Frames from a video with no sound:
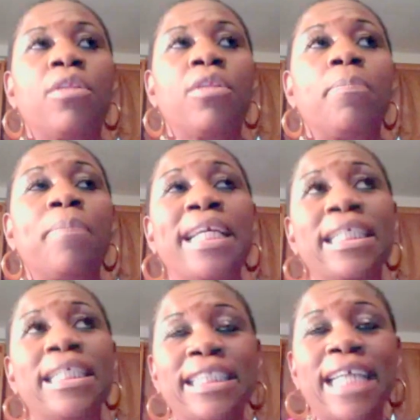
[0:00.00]

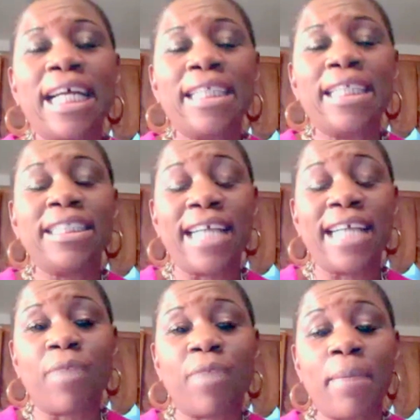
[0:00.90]
biggest challenge that I
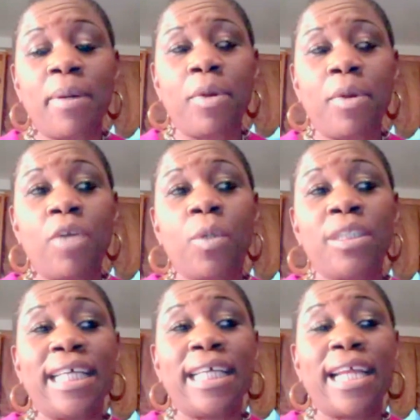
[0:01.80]
had to ramp up on
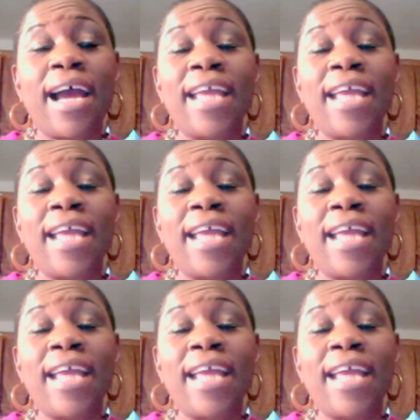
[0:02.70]
was that